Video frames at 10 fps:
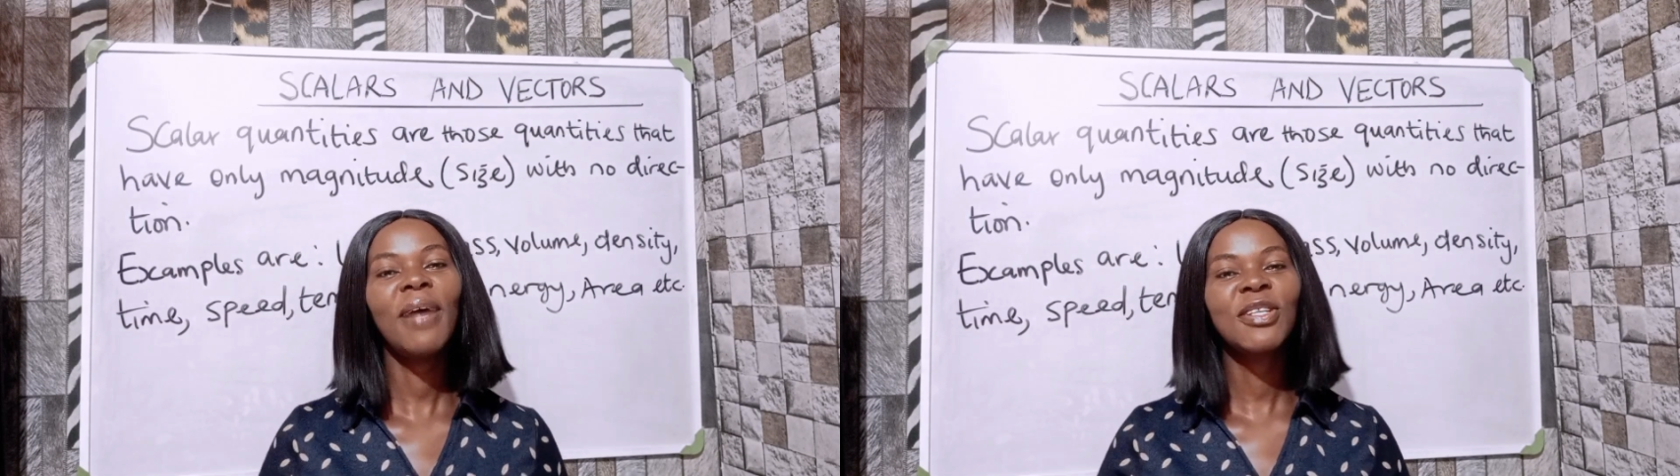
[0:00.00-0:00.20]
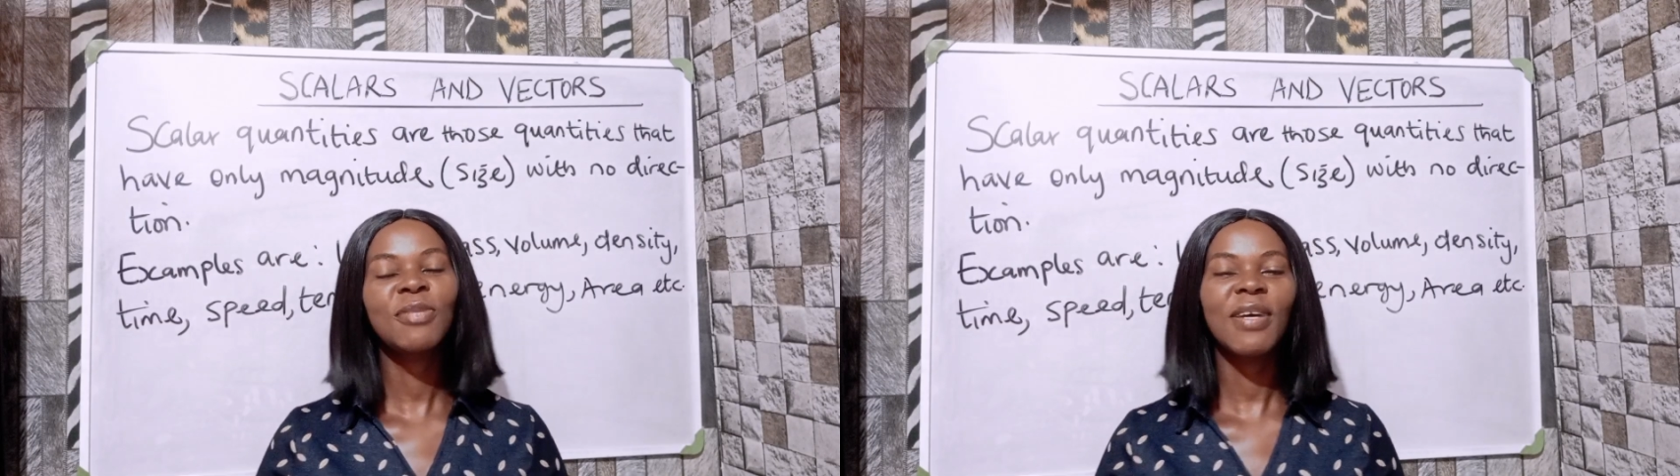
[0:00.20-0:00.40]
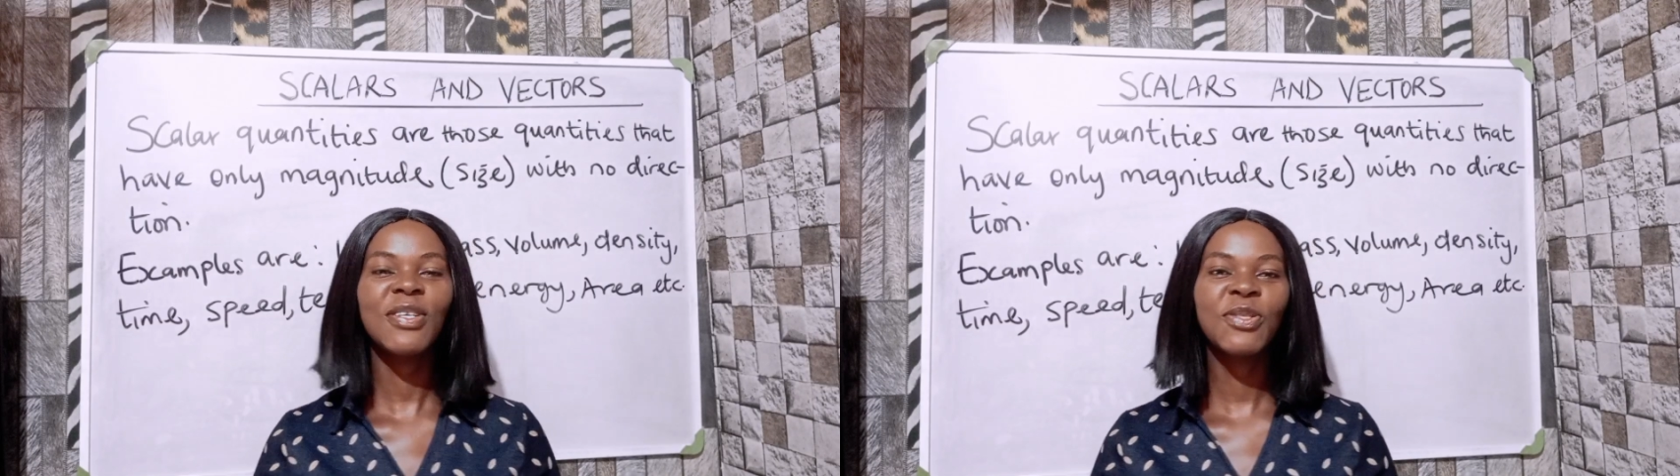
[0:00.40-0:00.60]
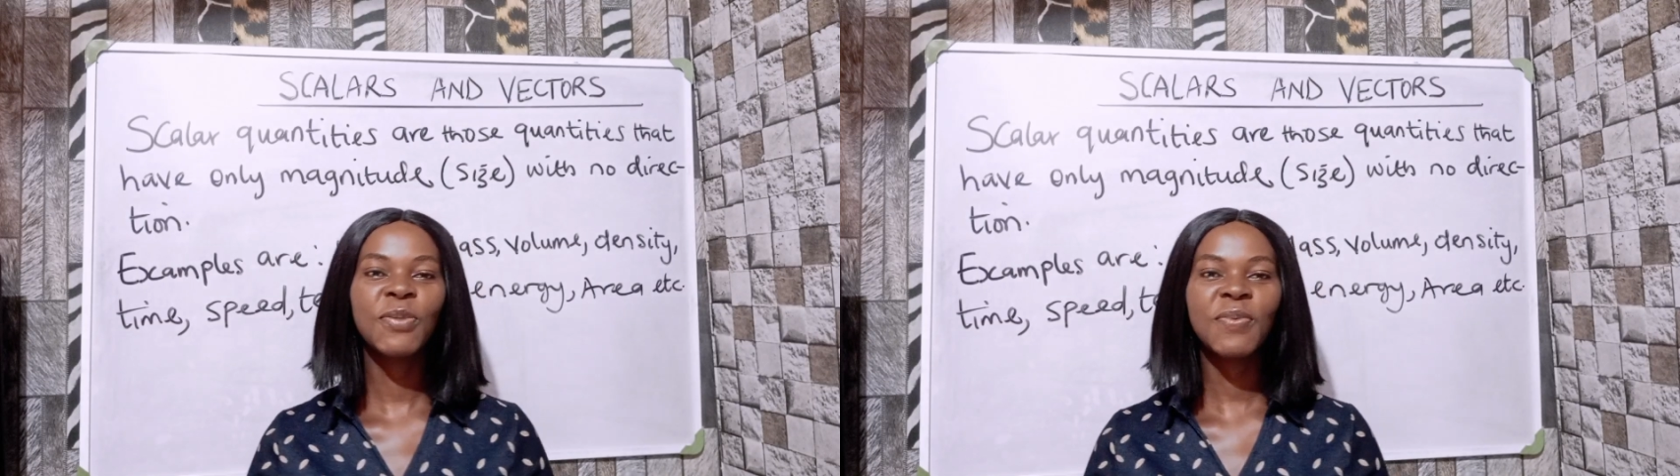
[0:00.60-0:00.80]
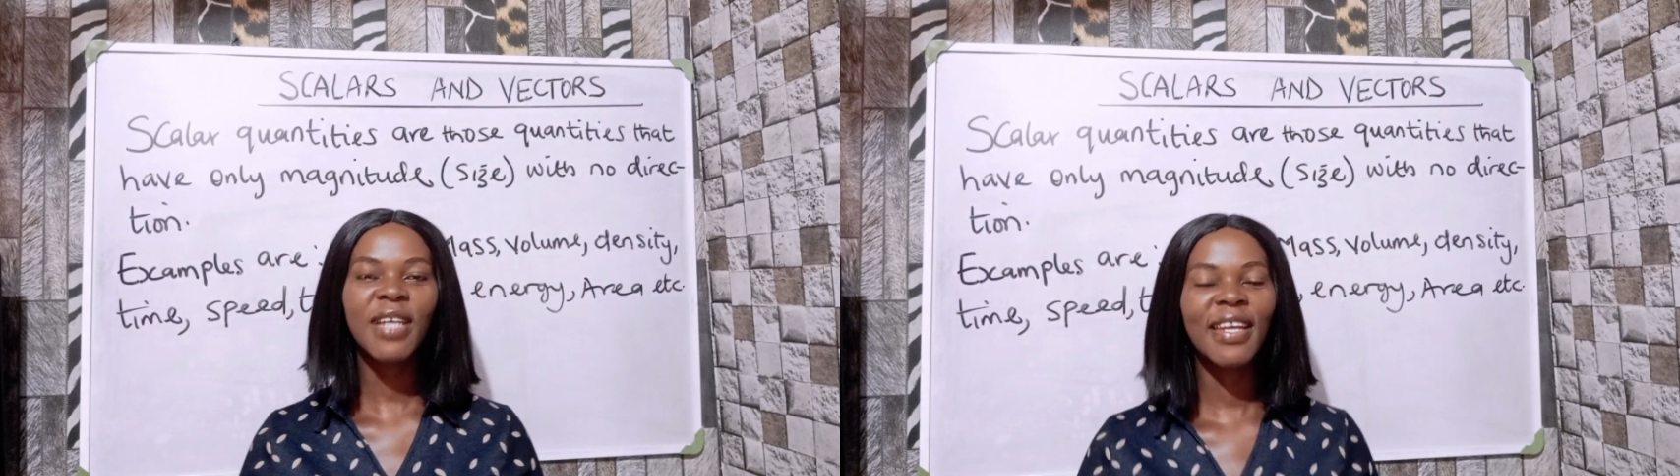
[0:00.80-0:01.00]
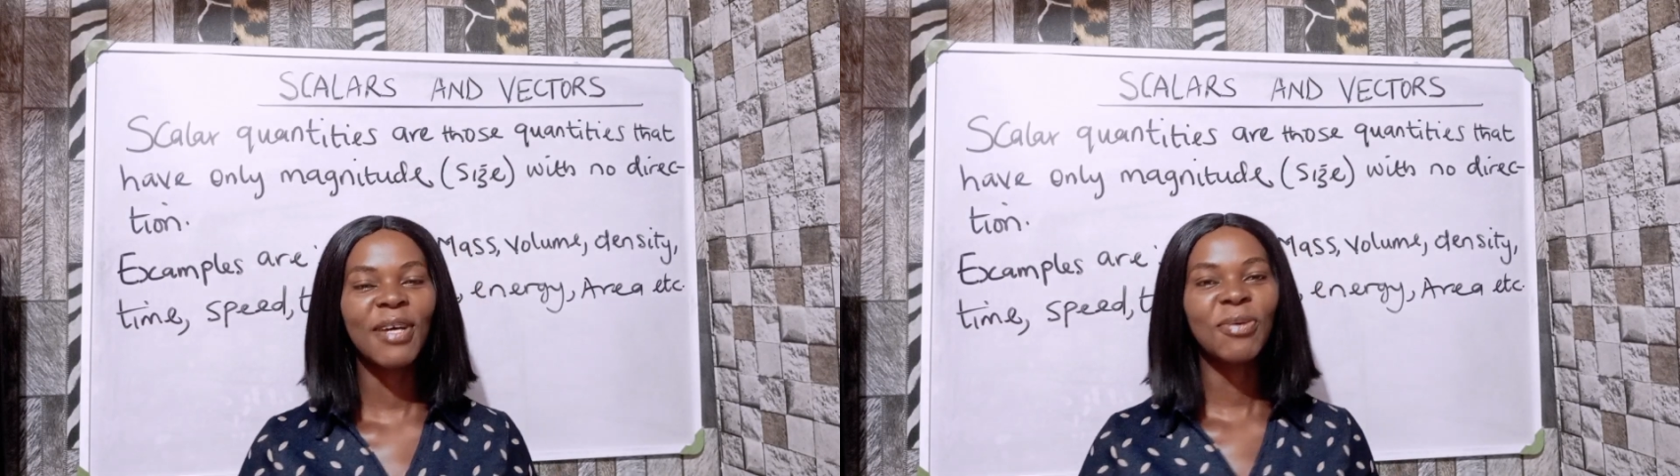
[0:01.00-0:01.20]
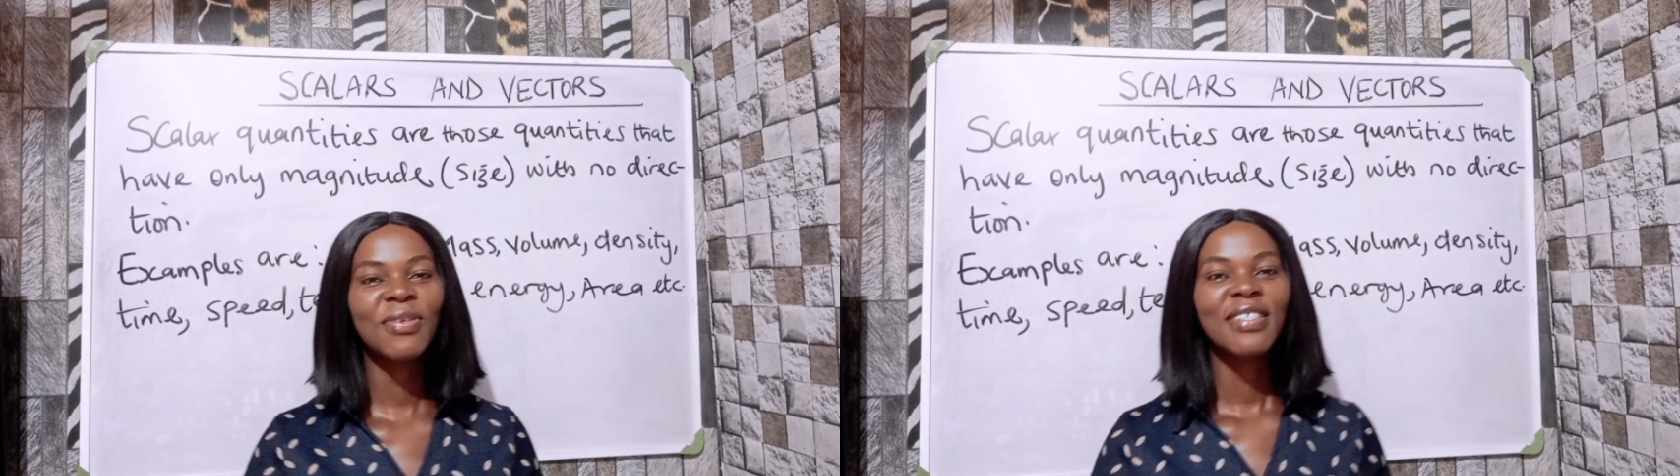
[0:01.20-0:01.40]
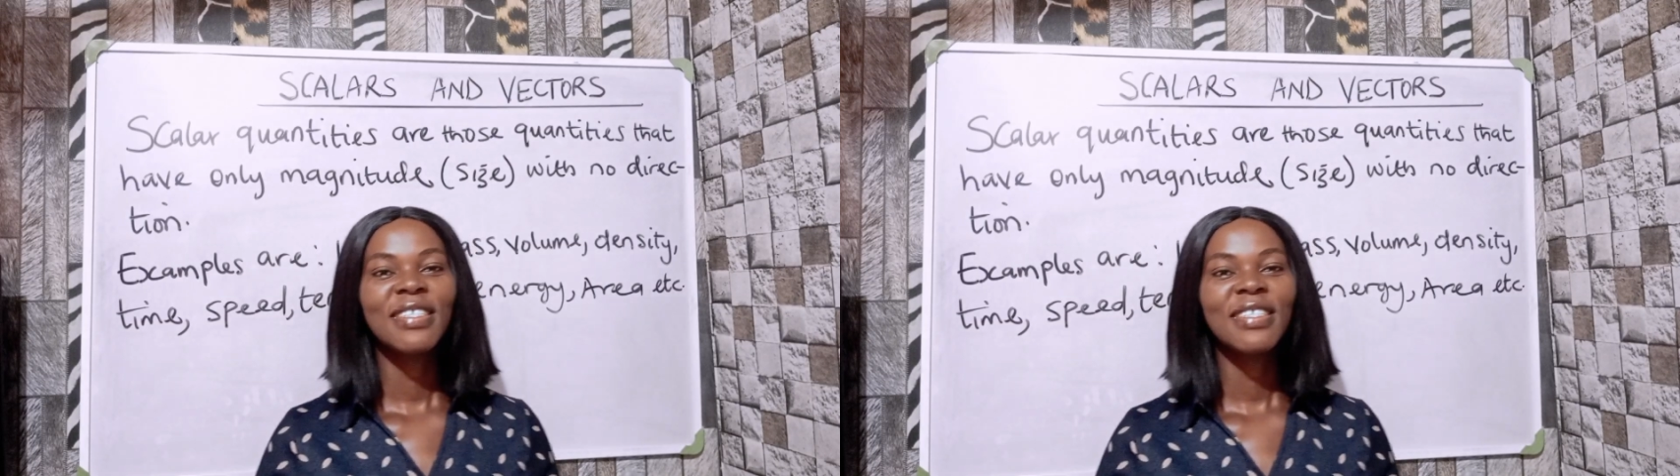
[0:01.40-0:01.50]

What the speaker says: back to my YouTube channel.